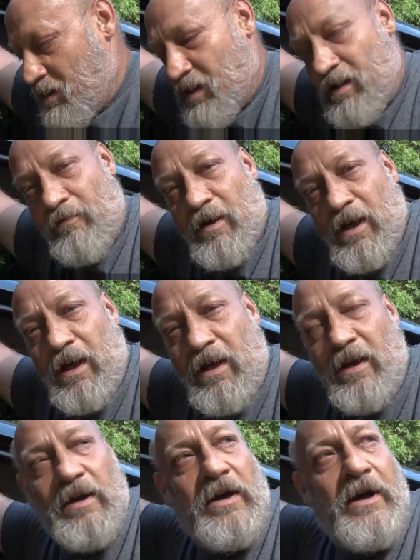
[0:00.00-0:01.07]

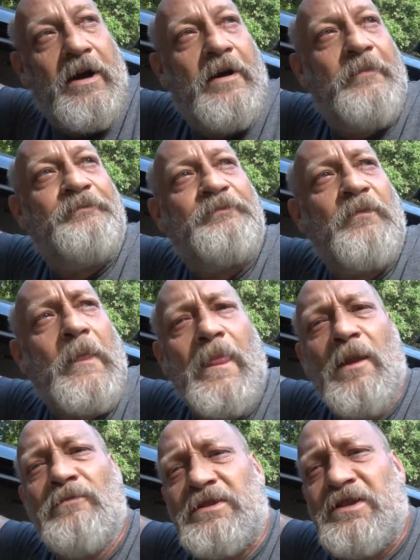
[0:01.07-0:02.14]
Anyway, uh,
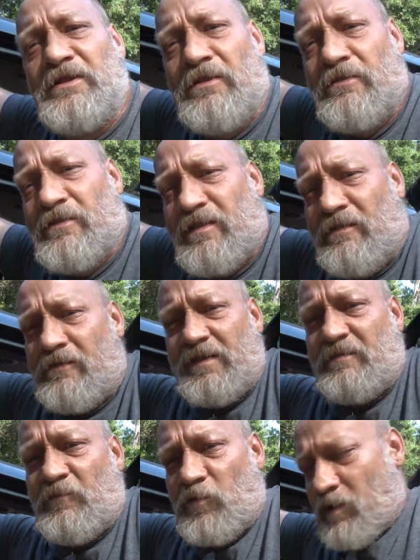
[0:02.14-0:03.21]
went to a yard sale
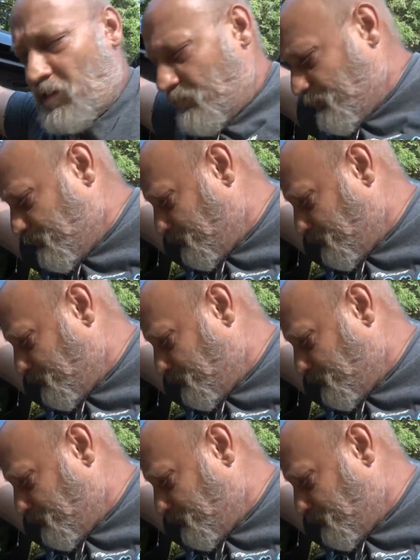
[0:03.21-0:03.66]
this morning